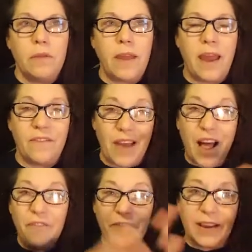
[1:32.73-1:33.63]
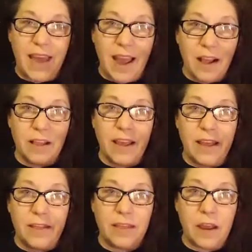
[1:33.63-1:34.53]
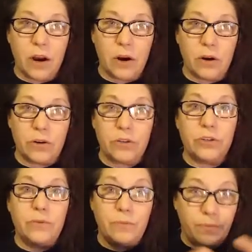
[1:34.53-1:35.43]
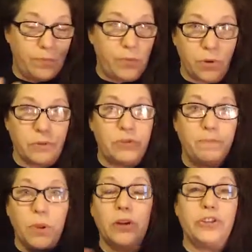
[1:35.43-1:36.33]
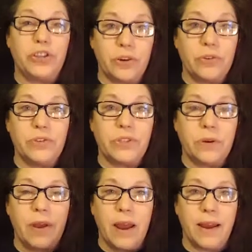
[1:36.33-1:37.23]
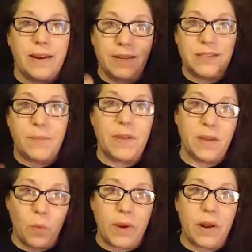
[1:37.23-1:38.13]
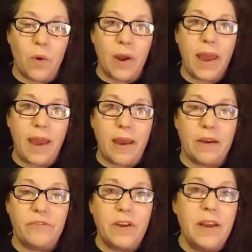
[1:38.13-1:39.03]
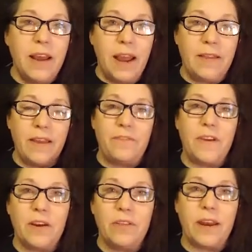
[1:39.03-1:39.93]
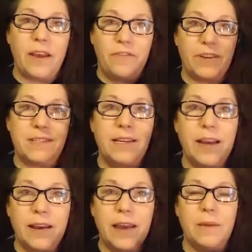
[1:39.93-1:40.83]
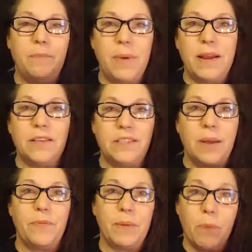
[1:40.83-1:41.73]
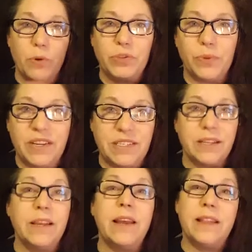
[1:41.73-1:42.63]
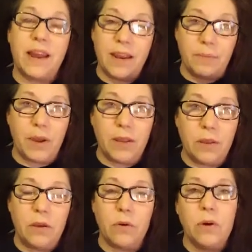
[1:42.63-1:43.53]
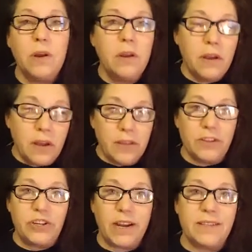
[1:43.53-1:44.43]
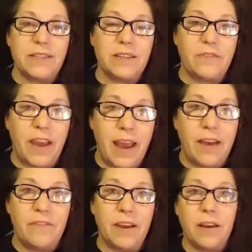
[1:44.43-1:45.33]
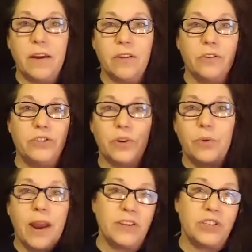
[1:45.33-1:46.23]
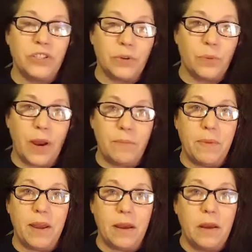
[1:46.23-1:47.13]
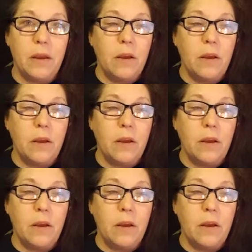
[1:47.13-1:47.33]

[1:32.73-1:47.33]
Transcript: they have alpha gal in their their blood sugars, okay, and that's something that we don't have. And they figured that if a tick had bitten something most recently and then had bitten you, the chances of having an allergic reaction to red meat